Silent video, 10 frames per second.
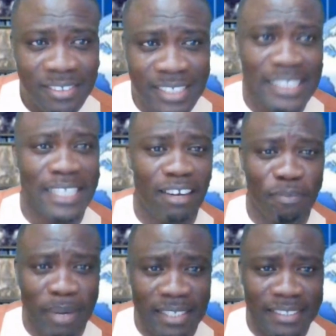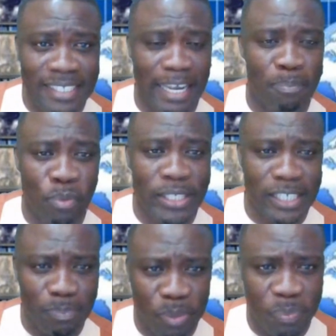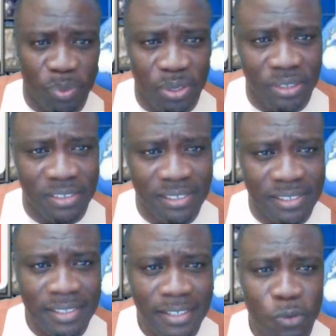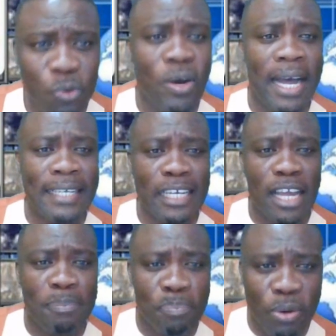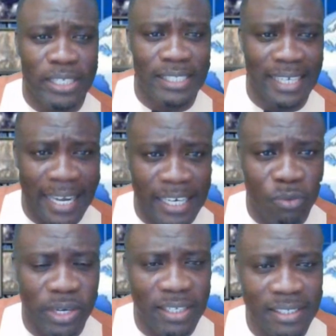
This government is still appointing people. Who are they appointing anyway?